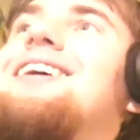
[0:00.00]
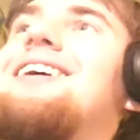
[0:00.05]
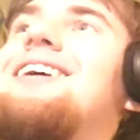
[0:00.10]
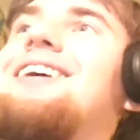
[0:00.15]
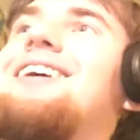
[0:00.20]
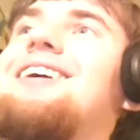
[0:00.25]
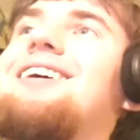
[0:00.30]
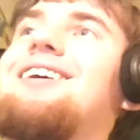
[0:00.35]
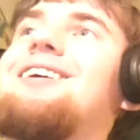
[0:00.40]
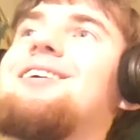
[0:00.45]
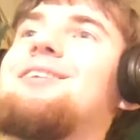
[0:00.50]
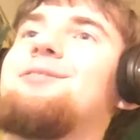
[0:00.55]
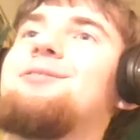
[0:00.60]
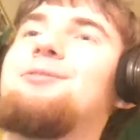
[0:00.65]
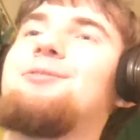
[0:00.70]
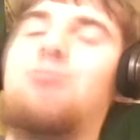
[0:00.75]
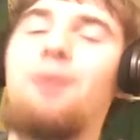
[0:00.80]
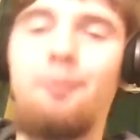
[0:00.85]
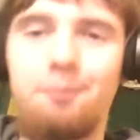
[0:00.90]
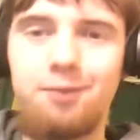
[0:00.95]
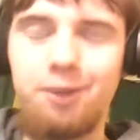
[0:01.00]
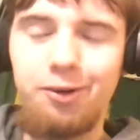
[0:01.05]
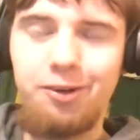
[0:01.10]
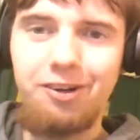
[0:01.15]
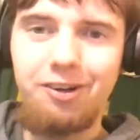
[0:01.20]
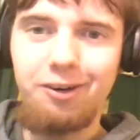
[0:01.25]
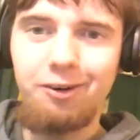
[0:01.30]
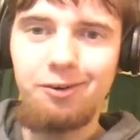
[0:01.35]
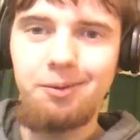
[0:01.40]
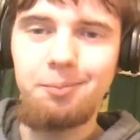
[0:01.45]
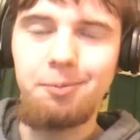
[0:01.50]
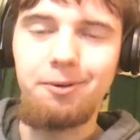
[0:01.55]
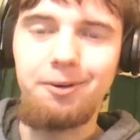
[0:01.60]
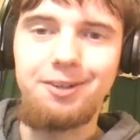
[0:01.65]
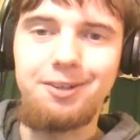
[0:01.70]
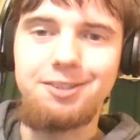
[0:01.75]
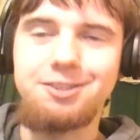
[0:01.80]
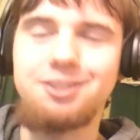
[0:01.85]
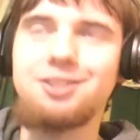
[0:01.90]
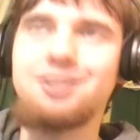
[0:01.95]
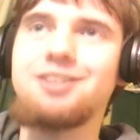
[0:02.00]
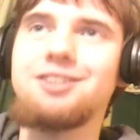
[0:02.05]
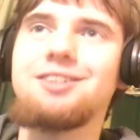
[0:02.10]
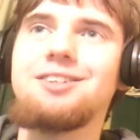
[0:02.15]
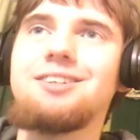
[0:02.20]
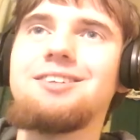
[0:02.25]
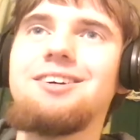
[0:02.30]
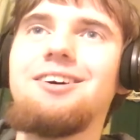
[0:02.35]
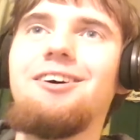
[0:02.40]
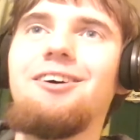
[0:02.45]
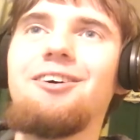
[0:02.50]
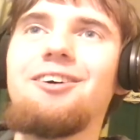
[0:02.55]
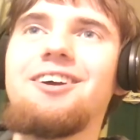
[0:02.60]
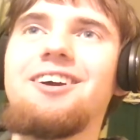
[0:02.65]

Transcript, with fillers: uh, from Yu-Gi-Oh! Abridged. My, No,